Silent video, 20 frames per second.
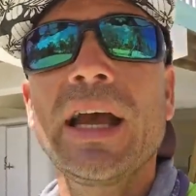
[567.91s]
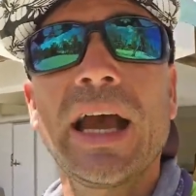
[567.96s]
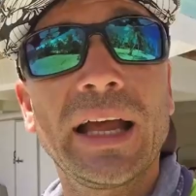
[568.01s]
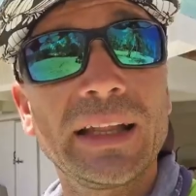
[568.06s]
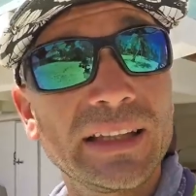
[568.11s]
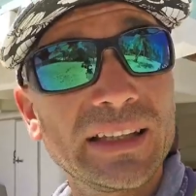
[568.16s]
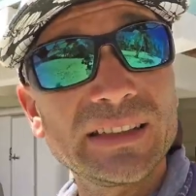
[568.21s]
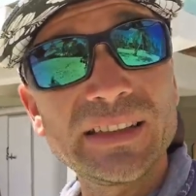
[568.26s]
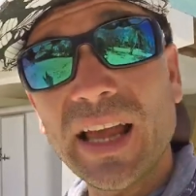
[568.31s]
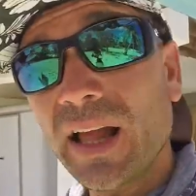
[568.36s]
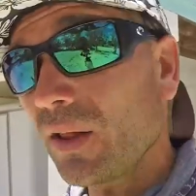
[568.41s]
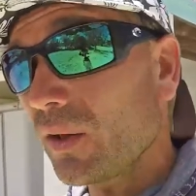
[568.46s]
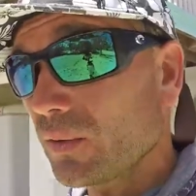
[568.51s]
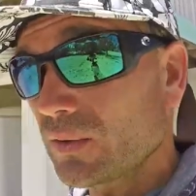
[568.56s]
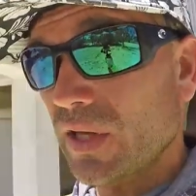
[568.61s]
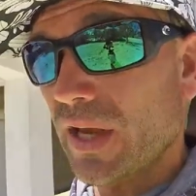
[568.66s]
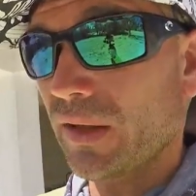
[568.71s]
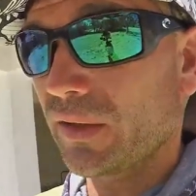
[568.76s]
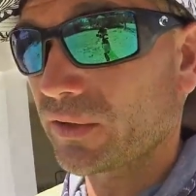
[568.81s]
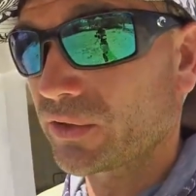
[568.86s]
And then
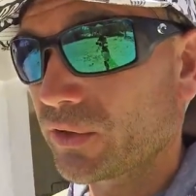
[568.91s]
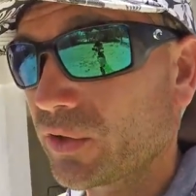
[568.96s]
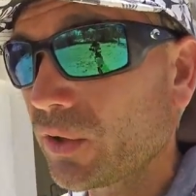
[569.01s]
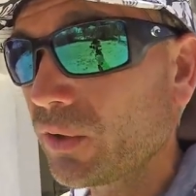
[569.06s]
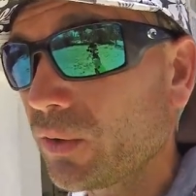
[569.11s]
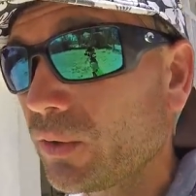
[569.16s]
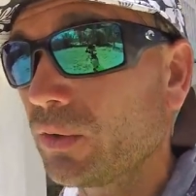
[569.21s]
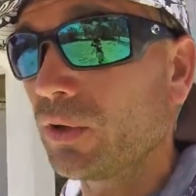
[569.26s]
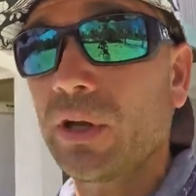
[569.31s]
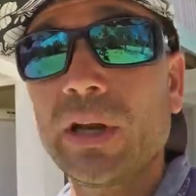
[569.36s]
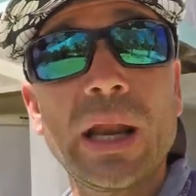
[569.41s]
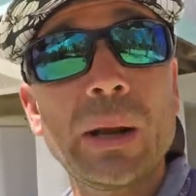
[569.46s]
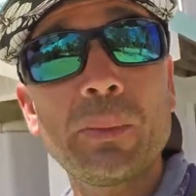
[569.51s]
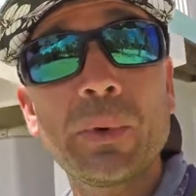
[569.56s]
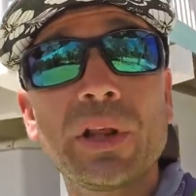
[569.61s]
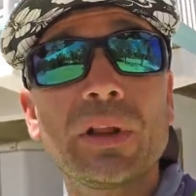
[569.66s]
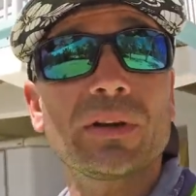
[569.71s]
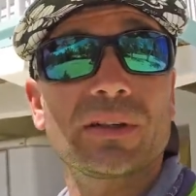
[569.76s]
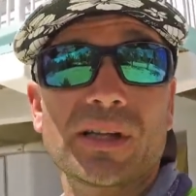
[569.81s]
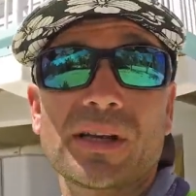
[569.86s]
yellowtails too, dude. And
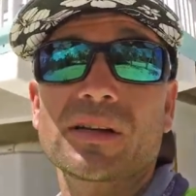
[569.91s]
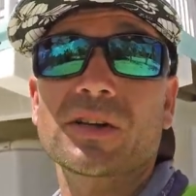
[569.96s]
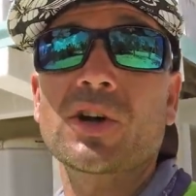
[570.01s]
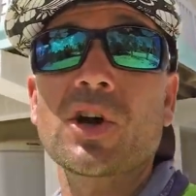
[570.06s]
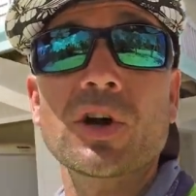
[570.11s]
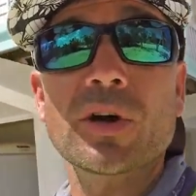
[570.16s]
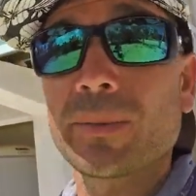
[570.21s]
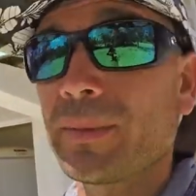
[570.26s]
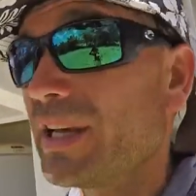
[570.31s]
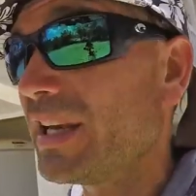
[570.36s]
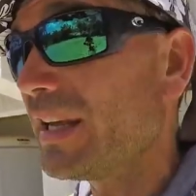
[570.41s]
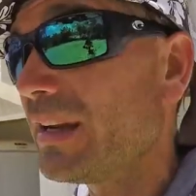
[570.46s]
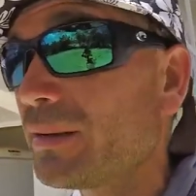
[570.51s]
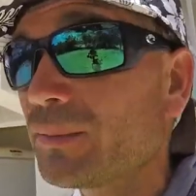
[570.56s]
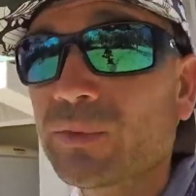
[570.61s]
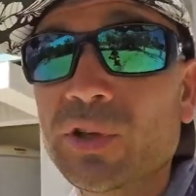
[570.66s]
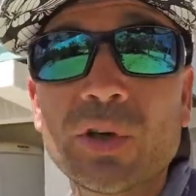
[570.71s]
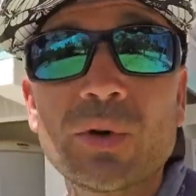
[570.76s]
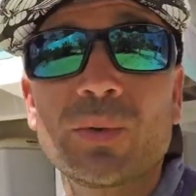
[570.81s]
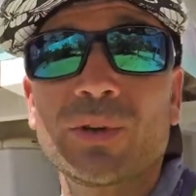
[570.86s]
we learned how to cook them and eat
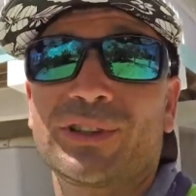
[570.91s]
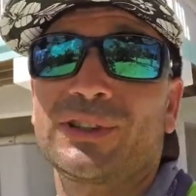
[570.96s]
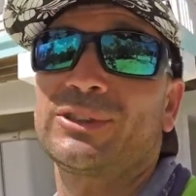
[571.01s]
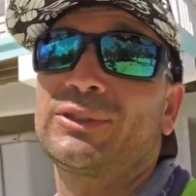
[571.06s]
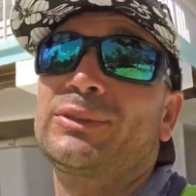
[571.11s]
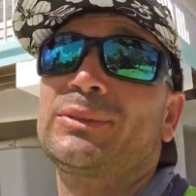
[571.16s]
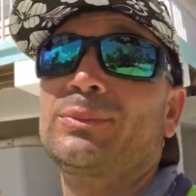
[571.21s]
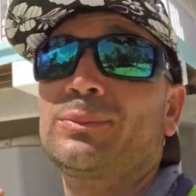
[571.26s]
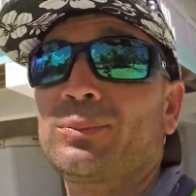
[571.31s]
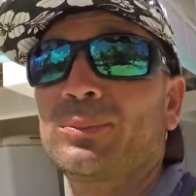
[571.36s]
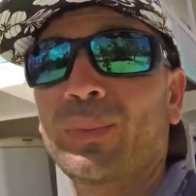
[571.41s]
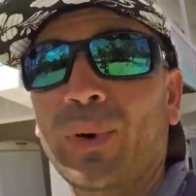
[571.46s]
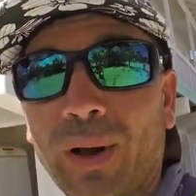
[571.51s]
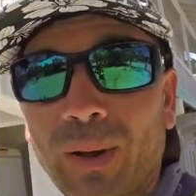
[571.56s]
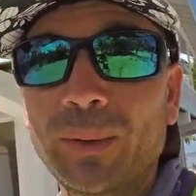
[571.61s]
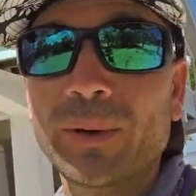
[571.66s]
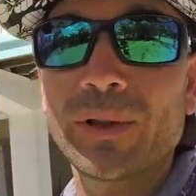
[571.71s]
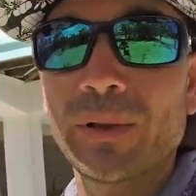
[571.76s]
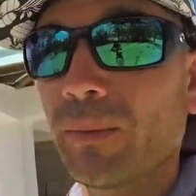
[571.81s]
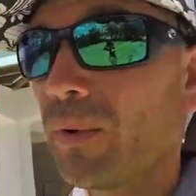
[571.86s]
them too, which is
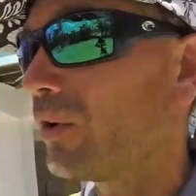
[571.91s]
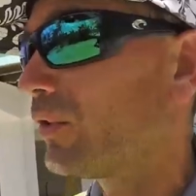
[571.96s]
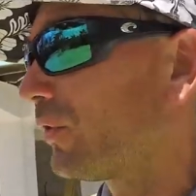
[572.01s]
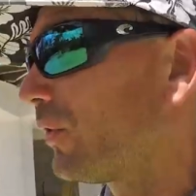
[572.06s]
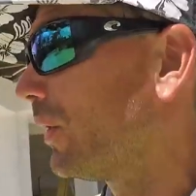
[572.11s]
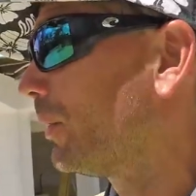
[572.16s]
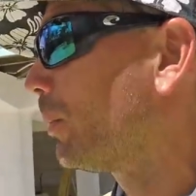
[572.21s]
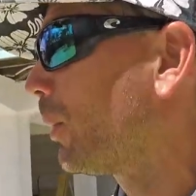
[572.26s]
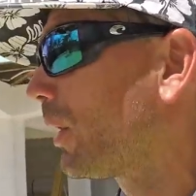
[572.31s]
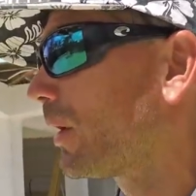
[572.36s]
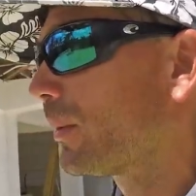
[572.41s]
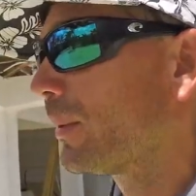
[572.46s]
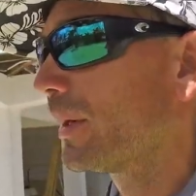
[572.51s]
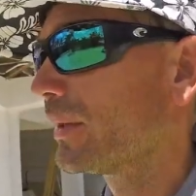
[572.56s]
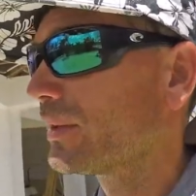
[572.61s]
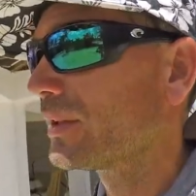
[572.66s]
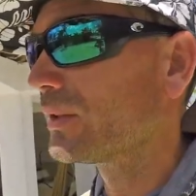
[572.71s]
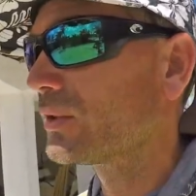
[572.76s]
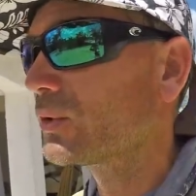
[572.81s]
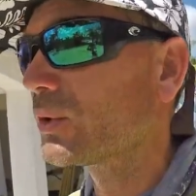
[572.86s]
probably the most fun part
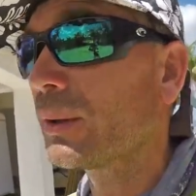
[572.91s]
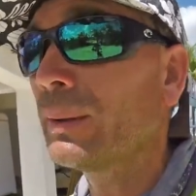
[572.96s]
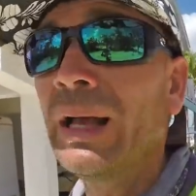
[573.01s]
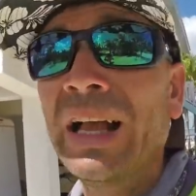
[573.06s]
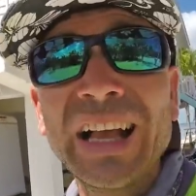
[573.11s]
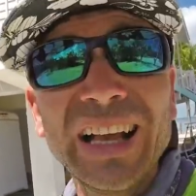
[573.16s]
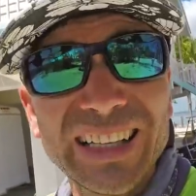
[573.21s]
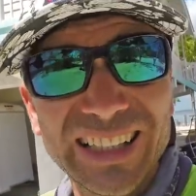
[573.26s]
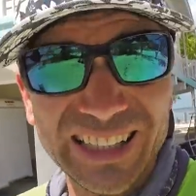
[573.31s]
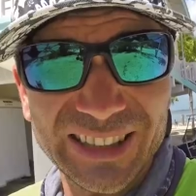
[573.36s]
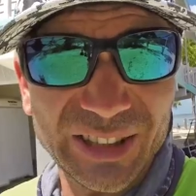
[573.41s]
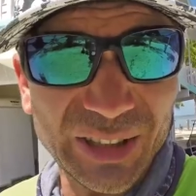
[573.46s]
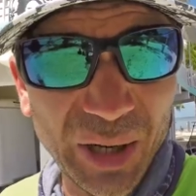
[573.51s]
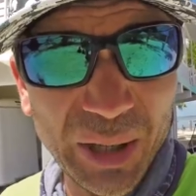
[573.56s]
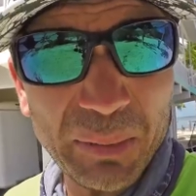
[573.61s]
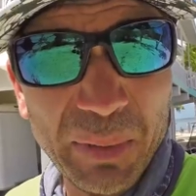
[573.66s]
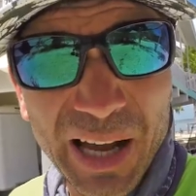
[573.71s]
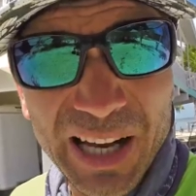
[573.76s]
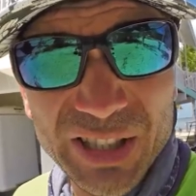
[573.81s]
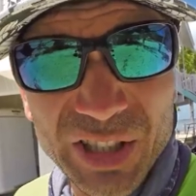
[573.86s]
about this trip. Got
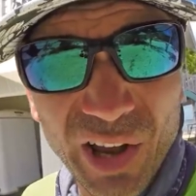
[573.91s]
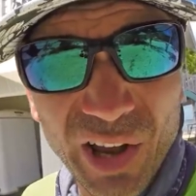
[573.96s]
stung by a